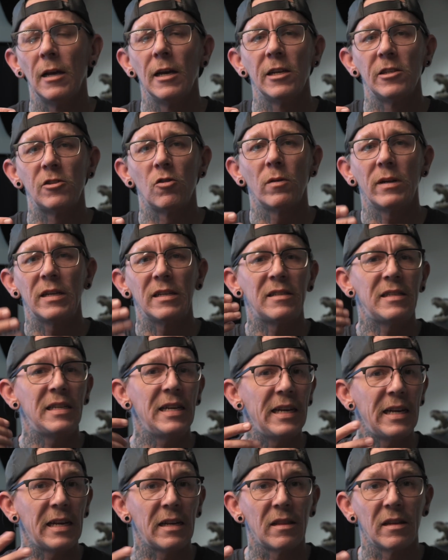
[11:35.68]
So it is
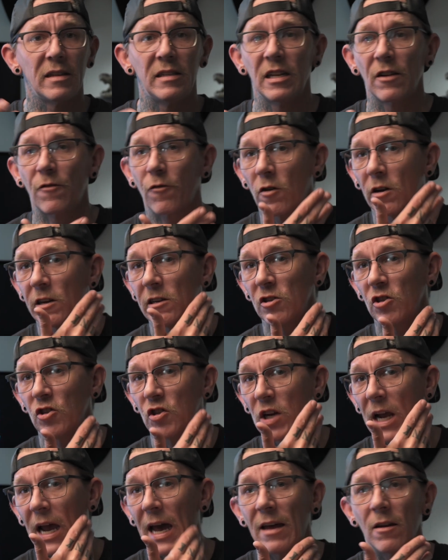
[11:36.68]
seeing the different
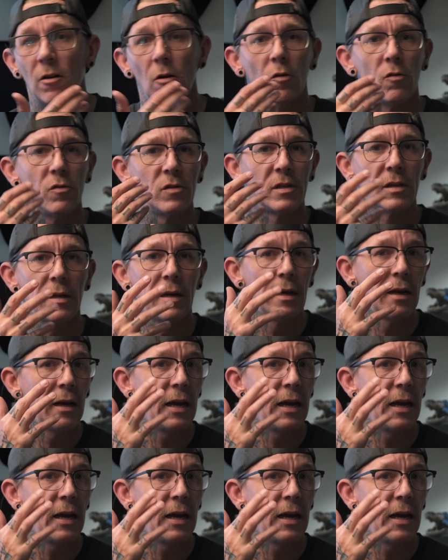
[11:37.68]
shadows